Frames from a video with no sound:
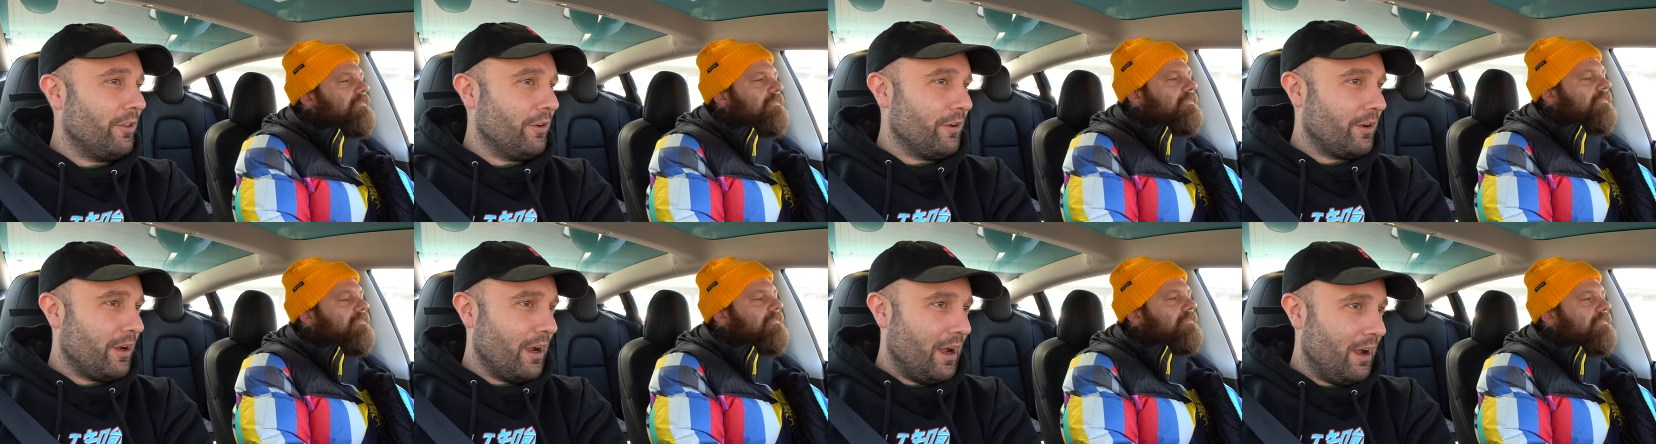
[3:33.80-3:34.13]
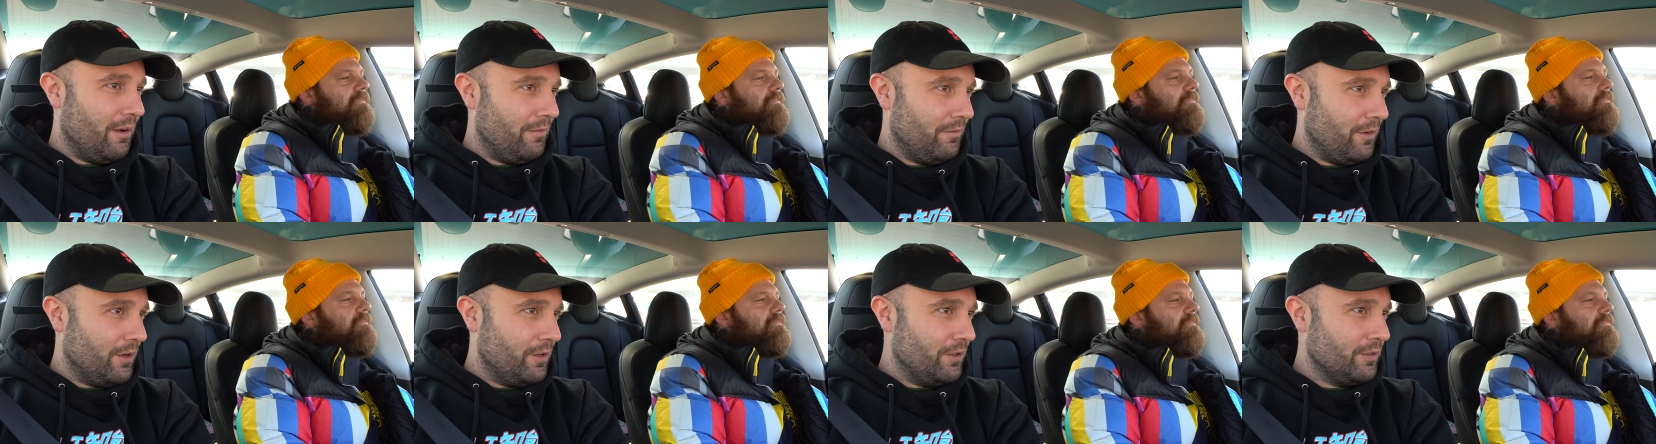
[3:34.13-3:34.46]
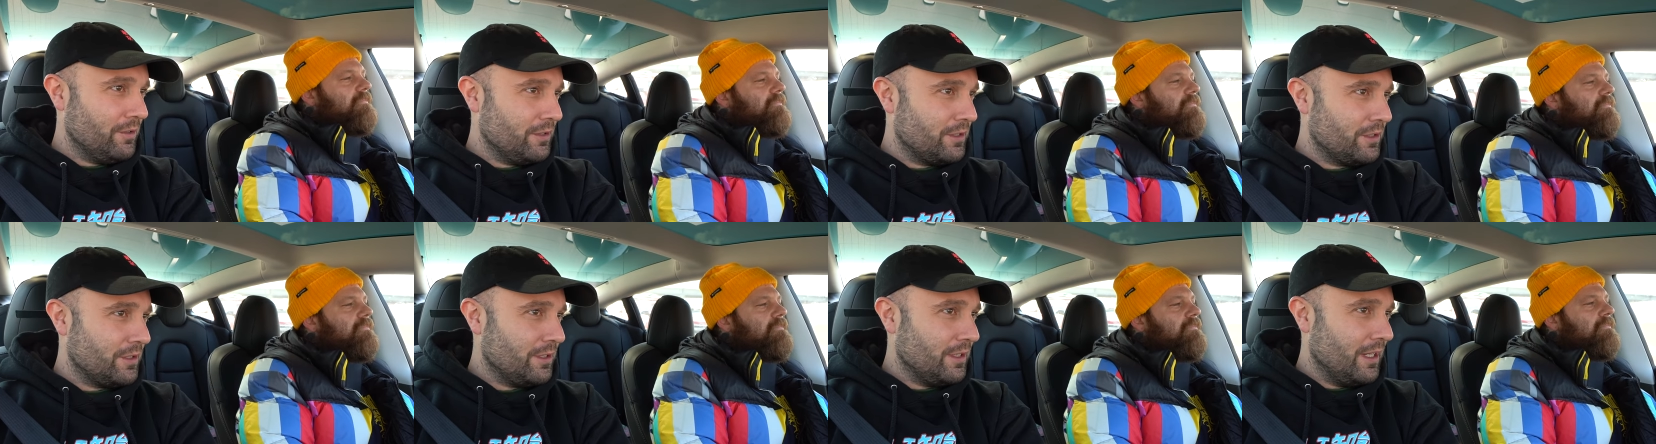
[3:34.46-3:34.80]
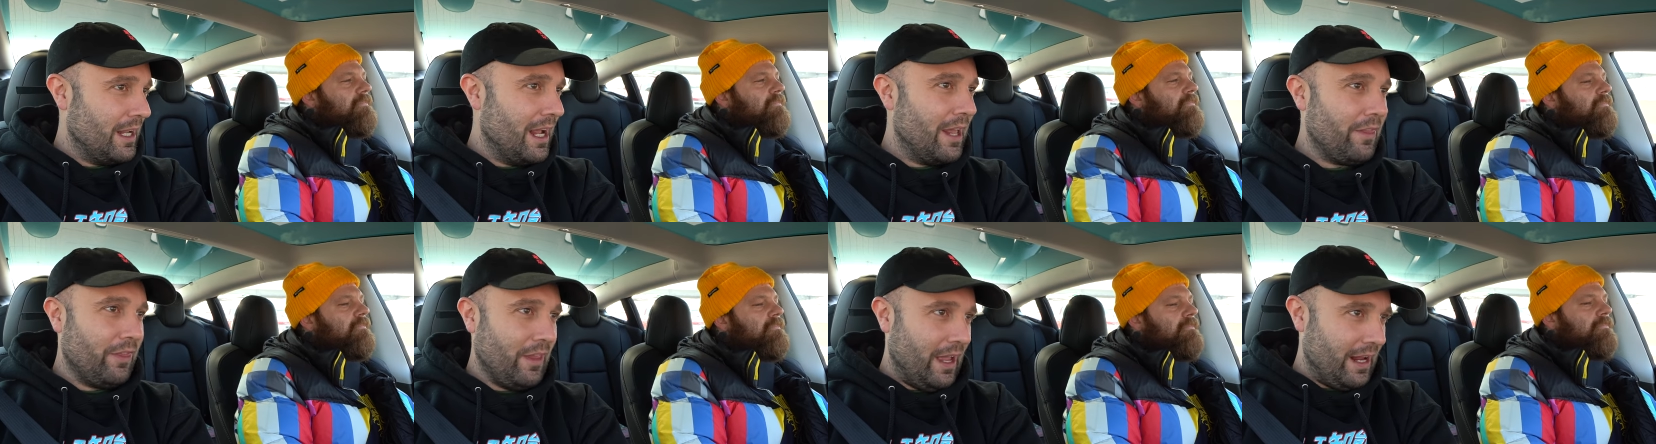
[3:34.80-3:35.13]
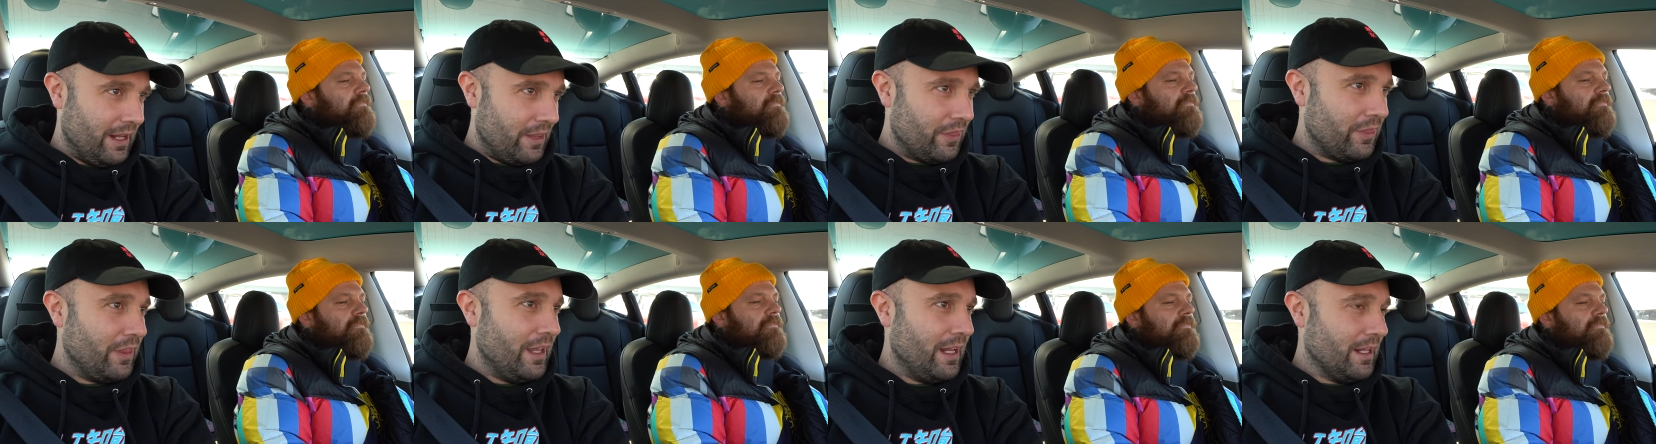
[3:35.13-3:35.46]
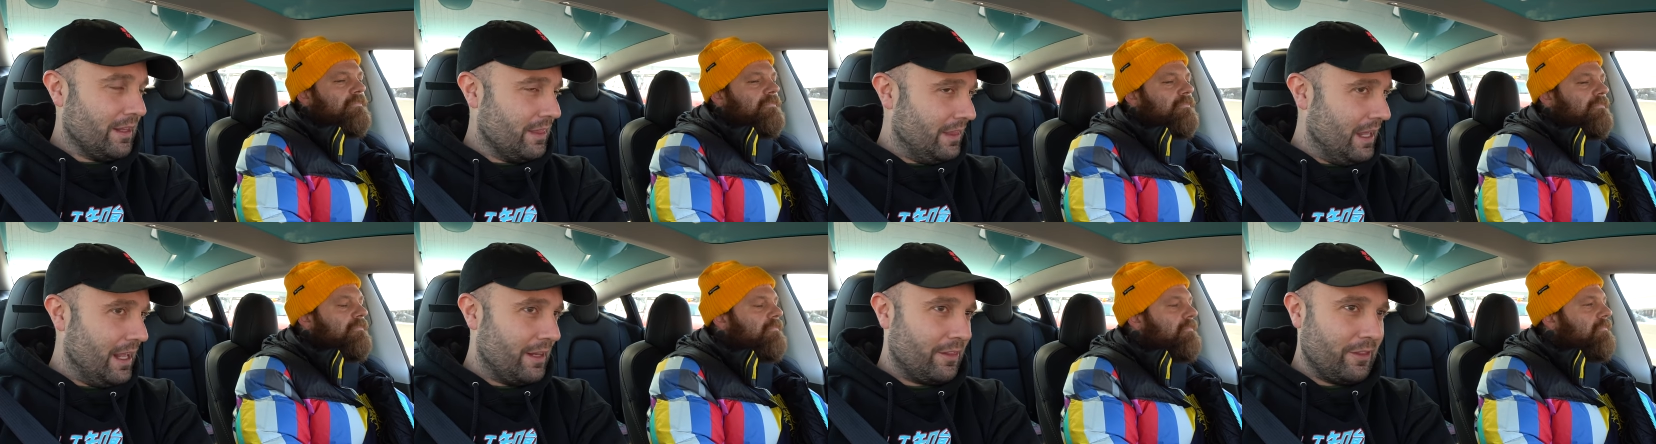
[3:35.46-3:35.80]
Speaker 1: their combos and like
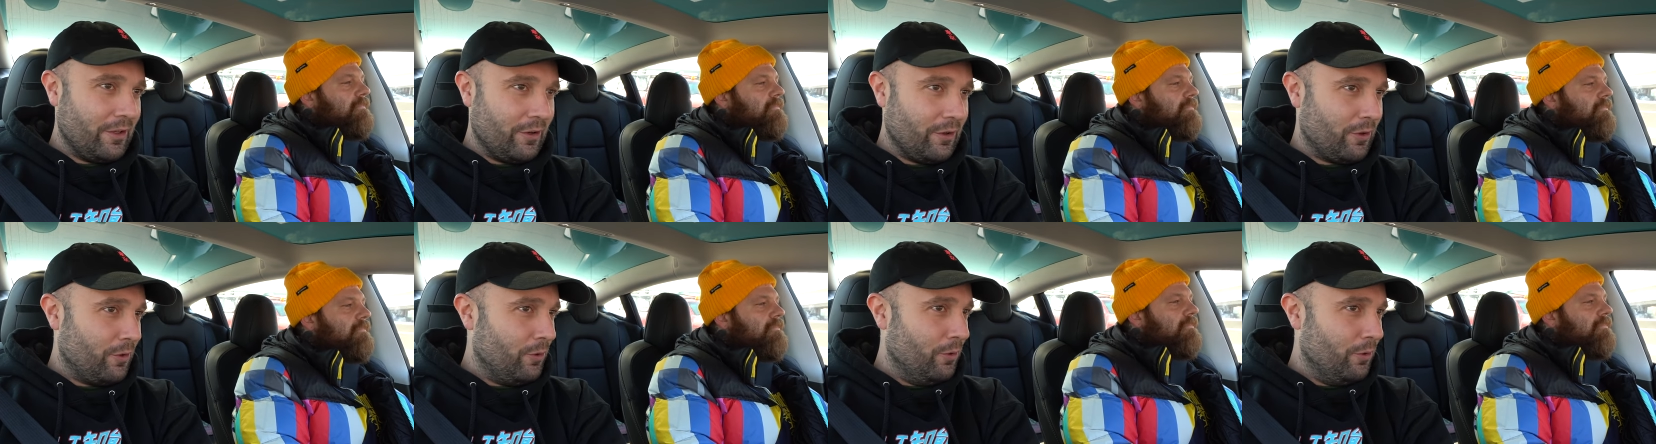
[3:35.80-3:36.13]
think that they're